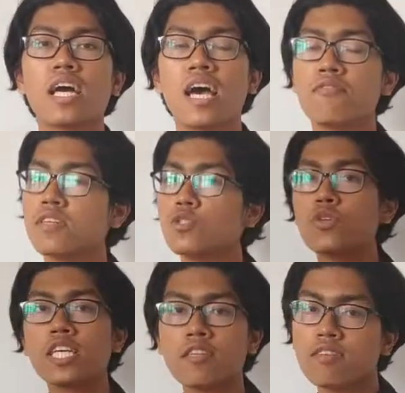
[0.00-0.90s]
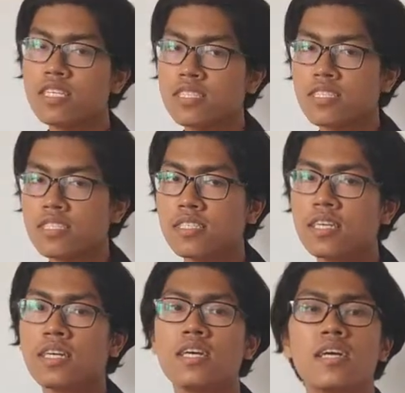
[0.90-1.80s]
have a tweaking risk.
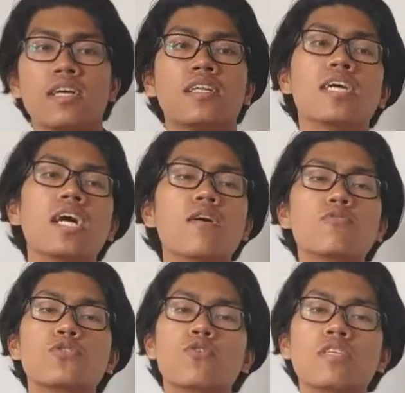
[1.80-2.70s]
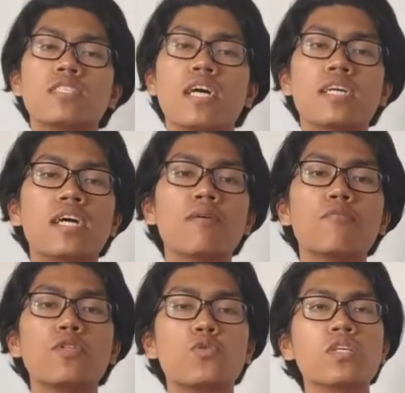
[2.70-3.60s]
There are also risks that come
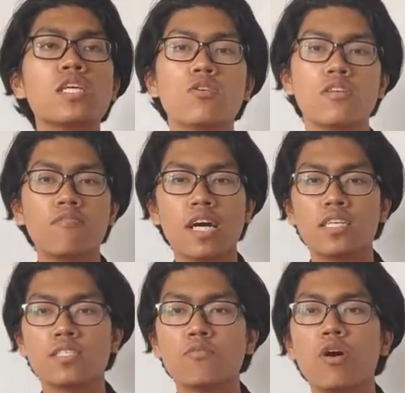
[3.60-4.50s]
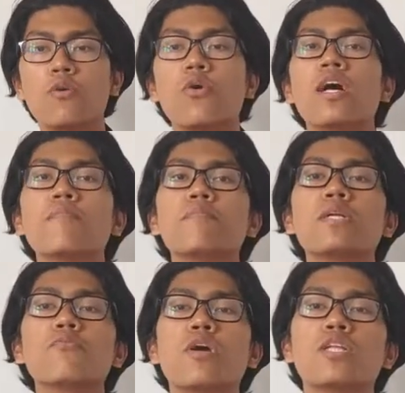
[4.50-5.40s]
with tweaking your device. What will
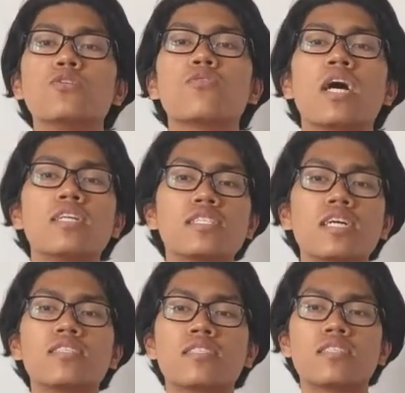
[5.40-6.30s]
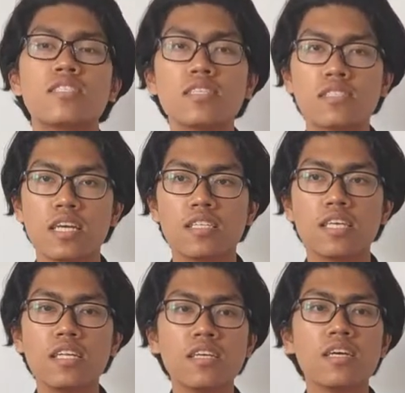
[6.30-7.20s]
happen when you adjust certain
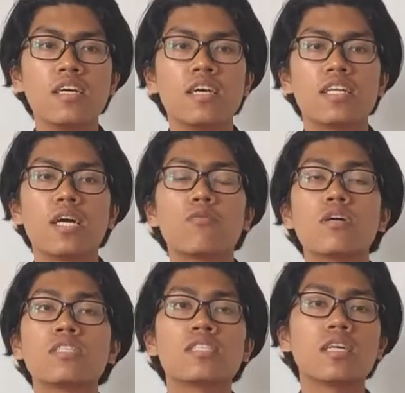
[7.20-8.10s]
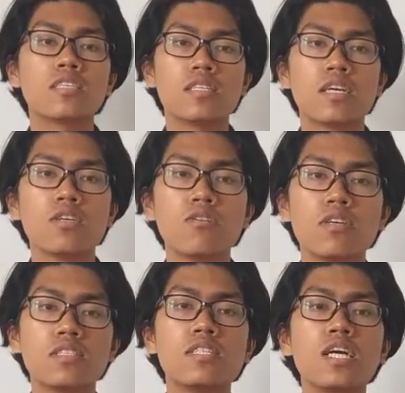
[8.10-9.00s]
setting? That worst case scenario
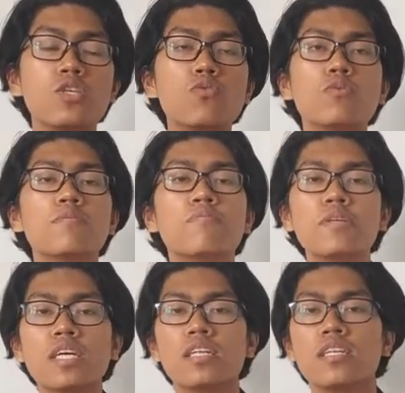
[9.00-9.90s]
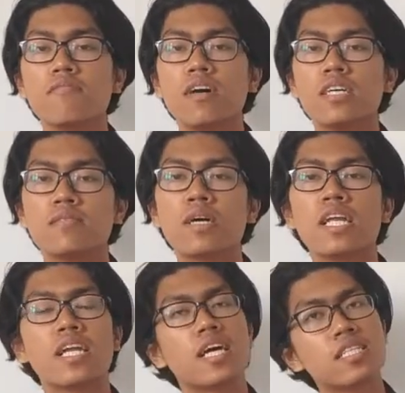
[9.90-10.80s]
is that you will break the device, but
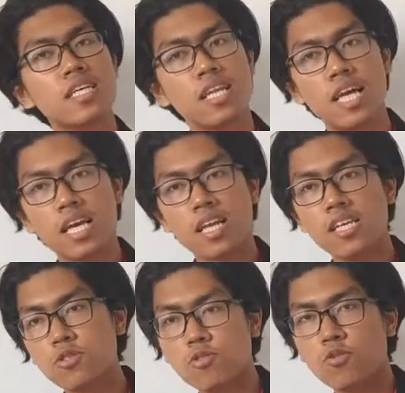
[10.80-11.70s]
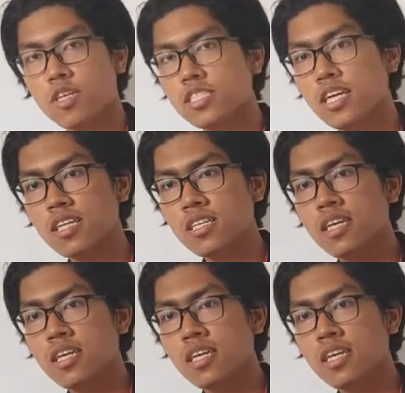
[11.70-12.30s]
another likely situation